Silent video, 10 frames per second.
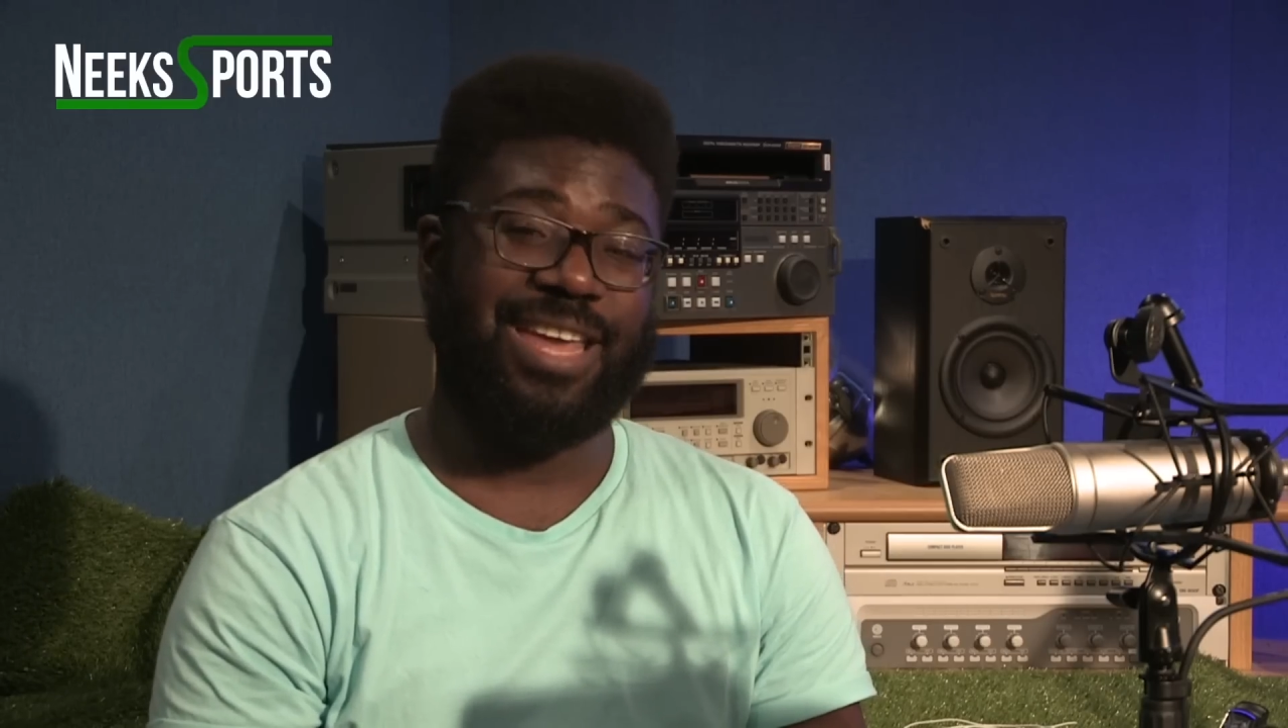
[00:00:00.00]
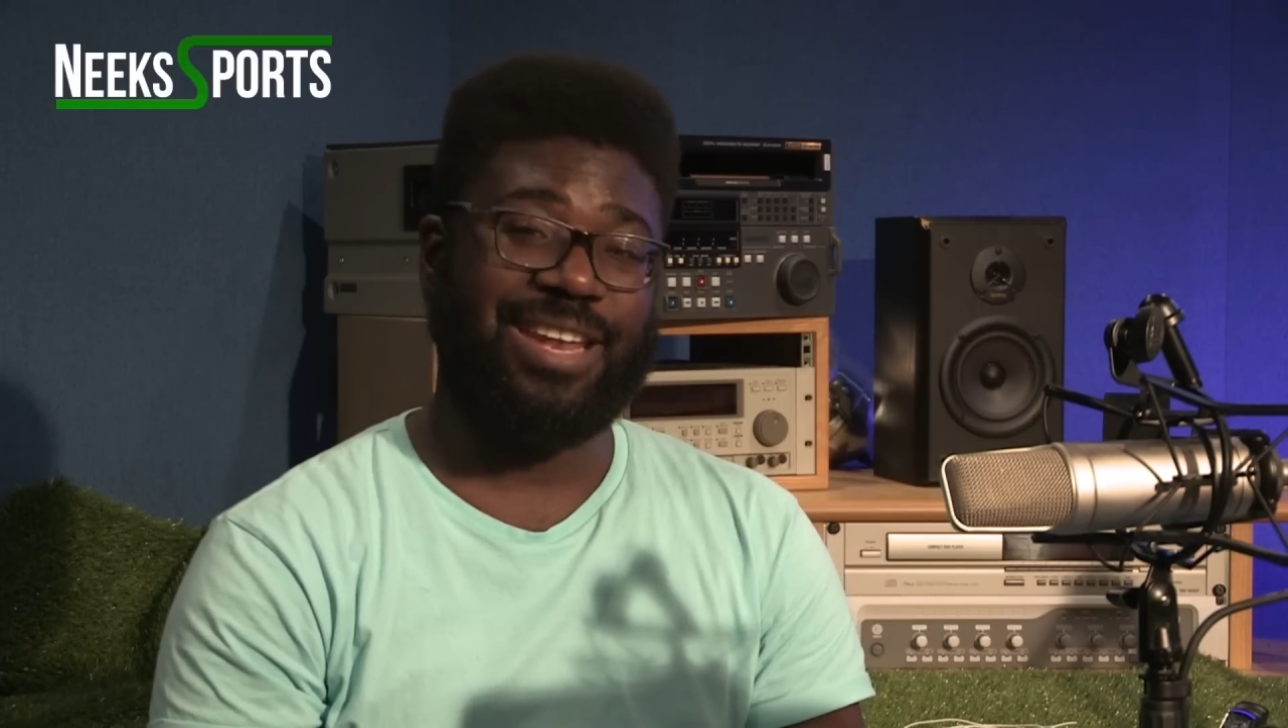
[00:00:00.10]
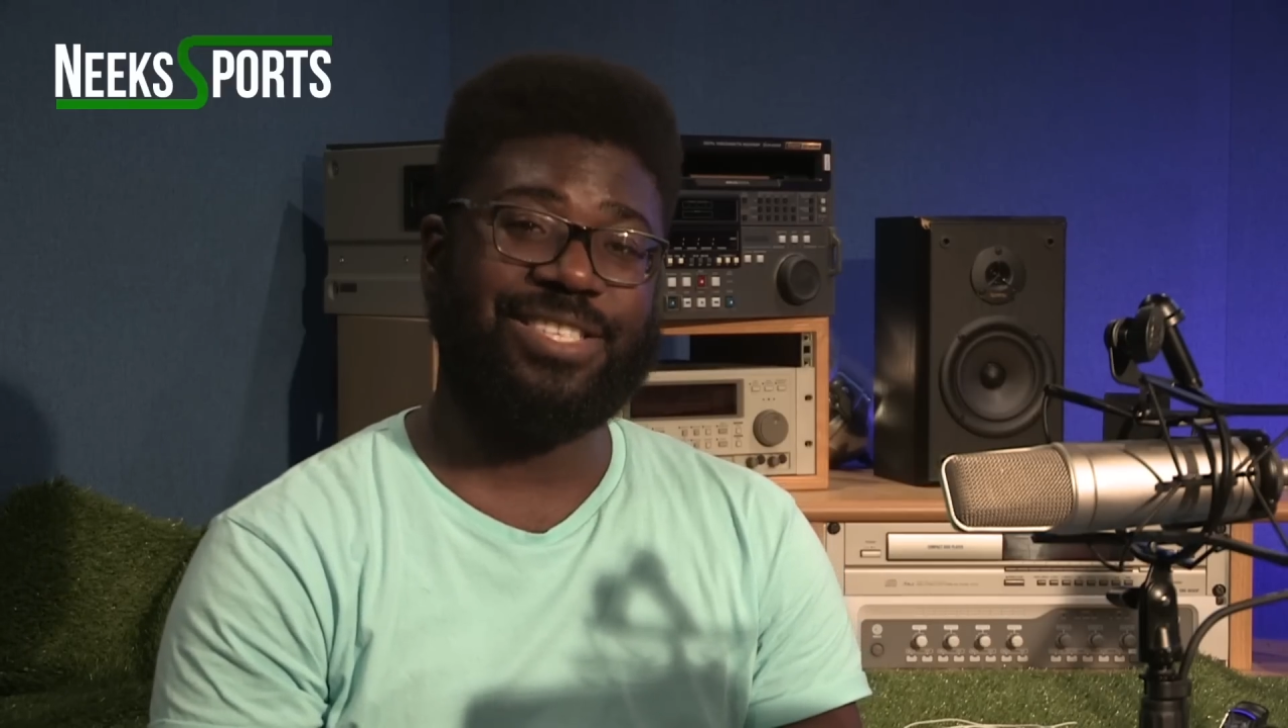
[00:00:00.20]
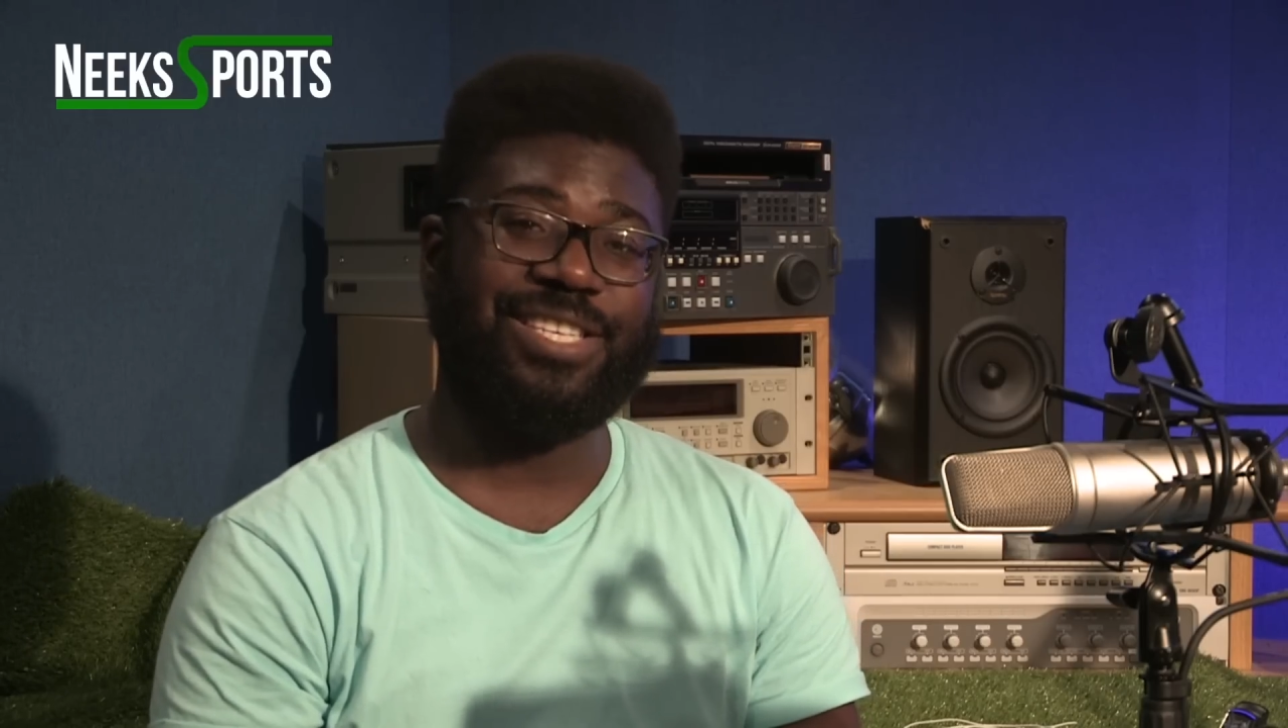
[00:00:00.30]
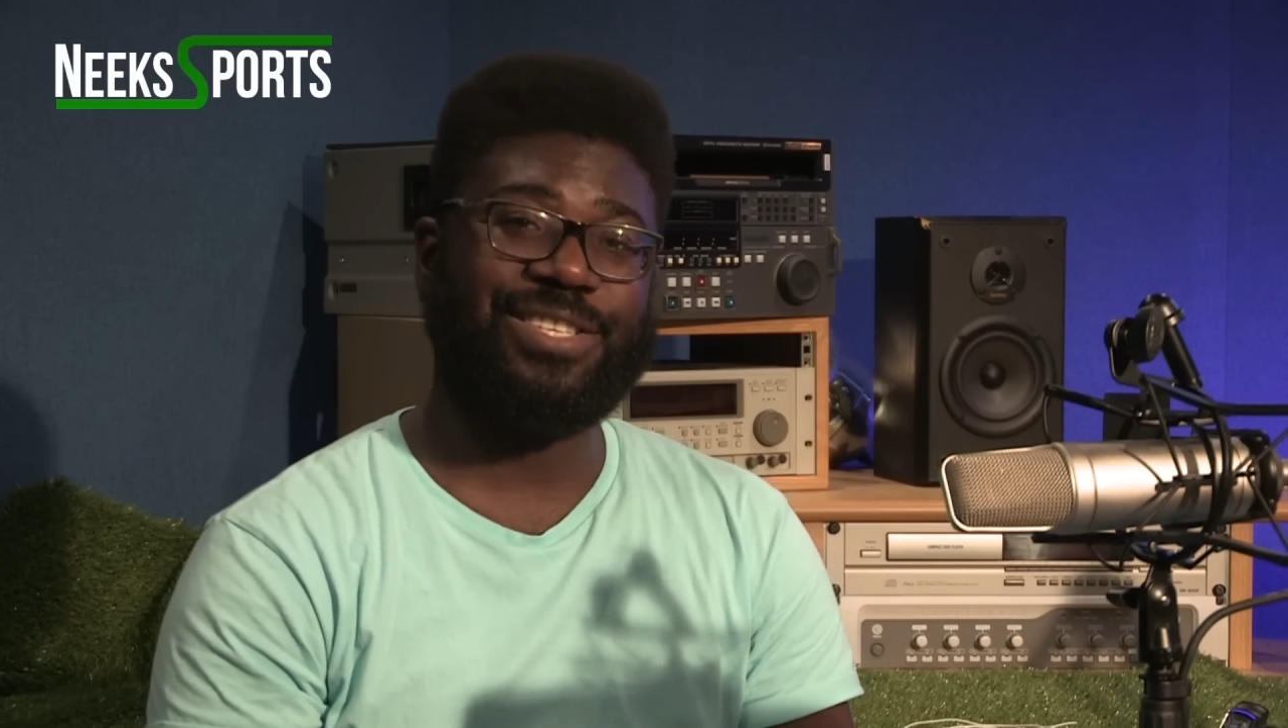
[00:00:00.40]

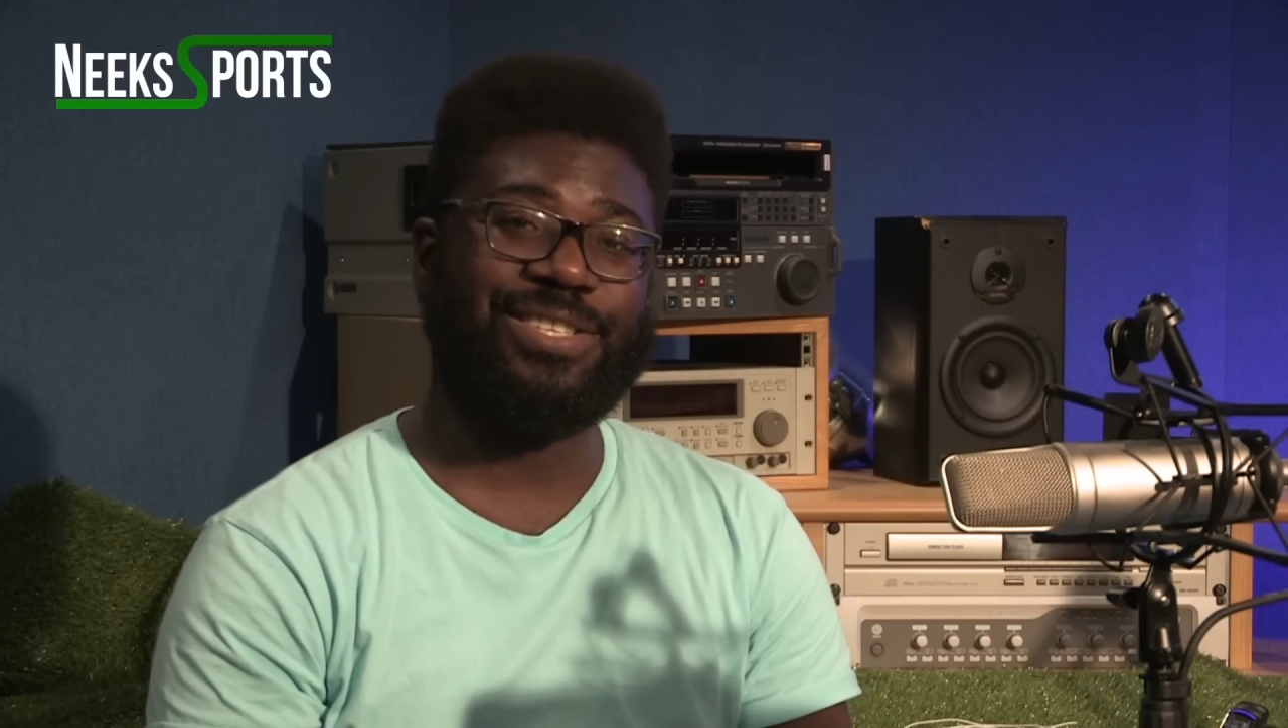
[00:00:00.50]
and I'll see you